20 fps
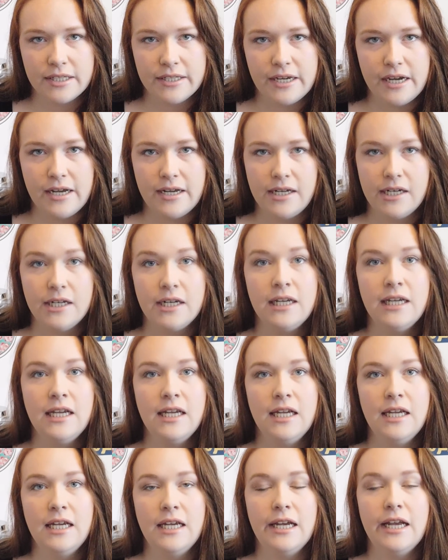done
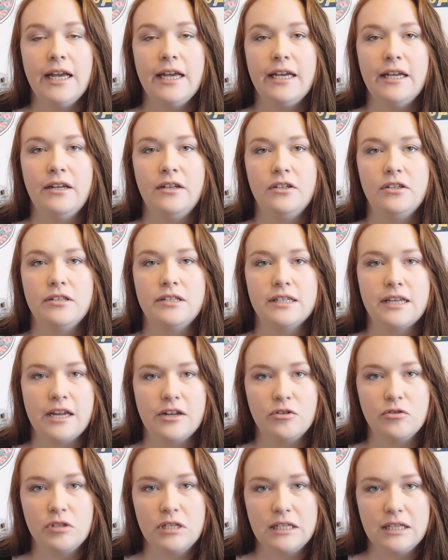and
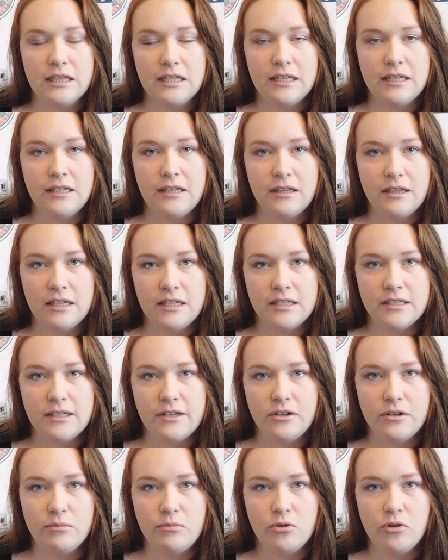scheduling in things
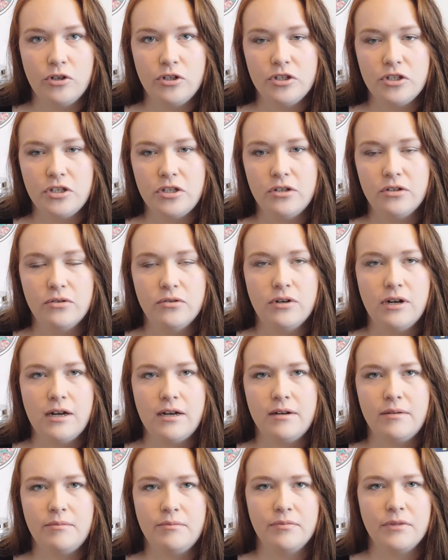that are important to you.
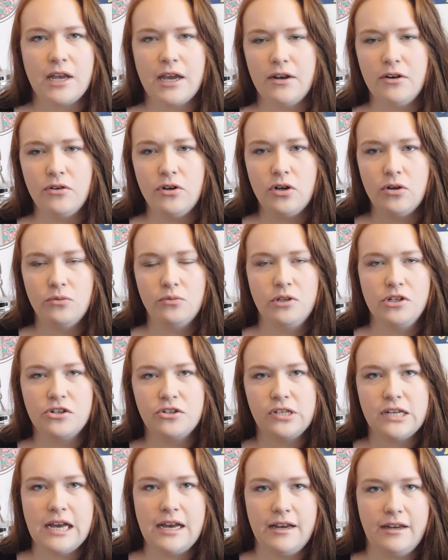I don't know
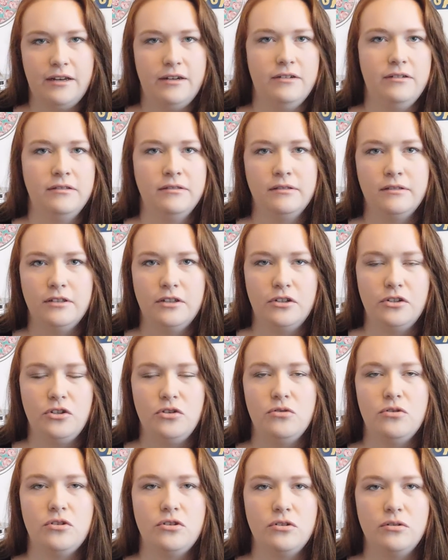which side on
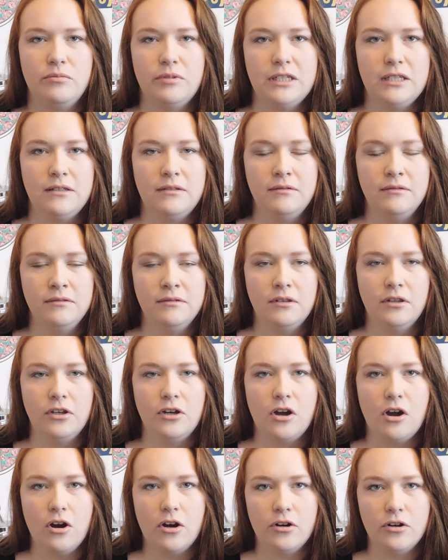YouTube the
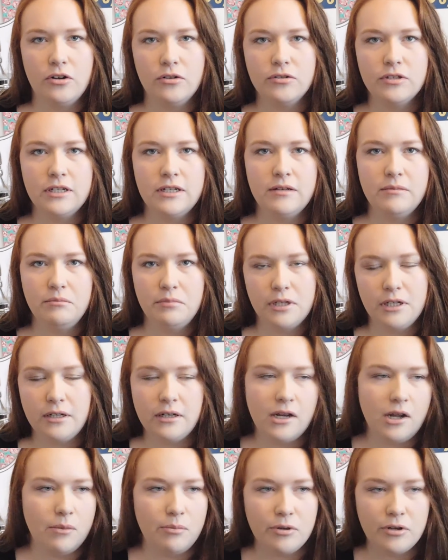card goes in, but
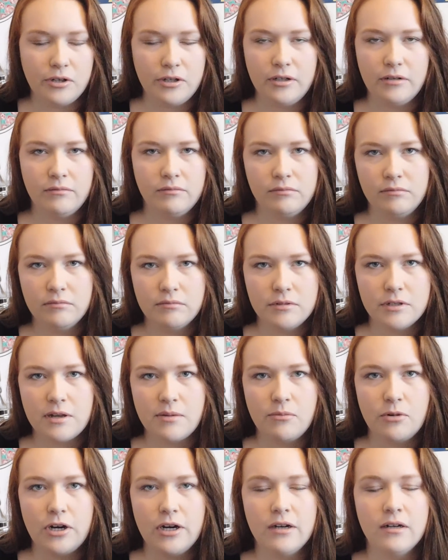I'll put it
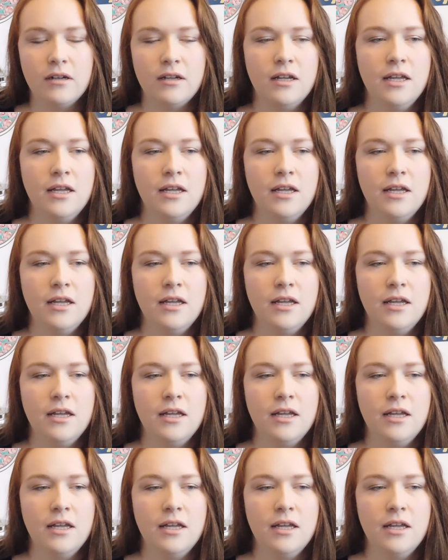somewhere.